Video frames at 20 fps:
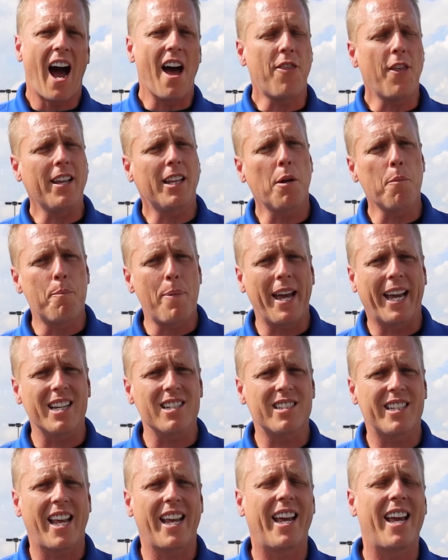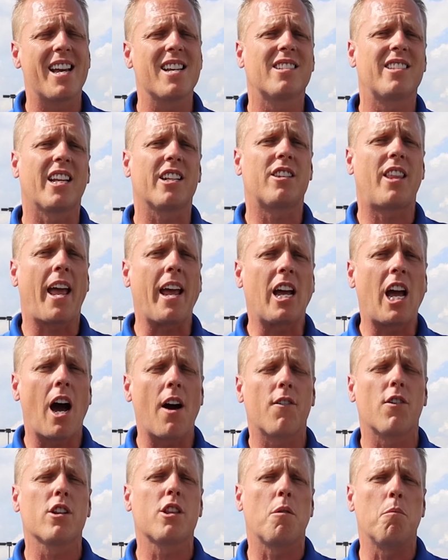I think the biggest thing is that they
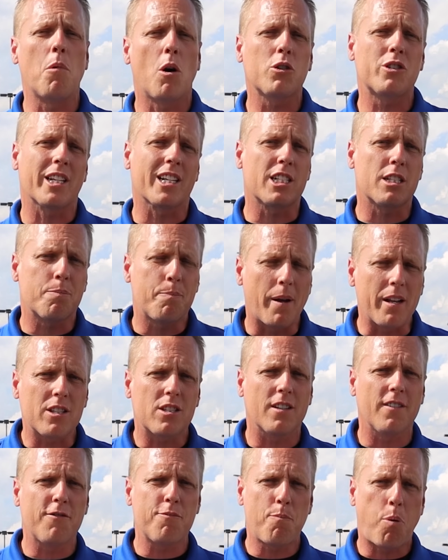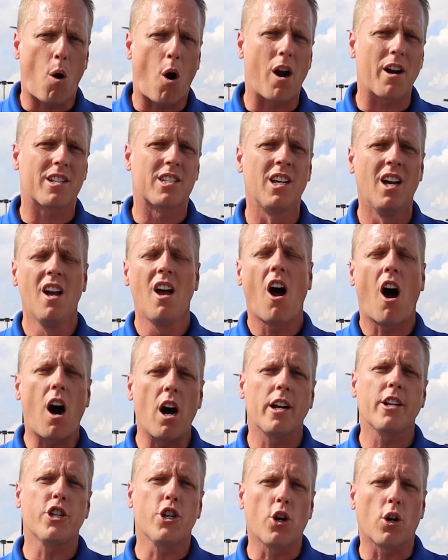cover the most expensive parts
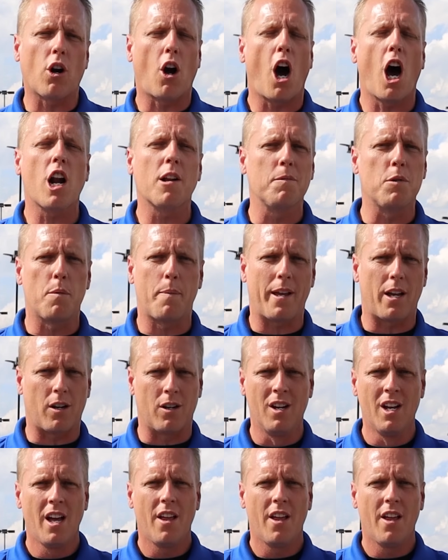on your automobile.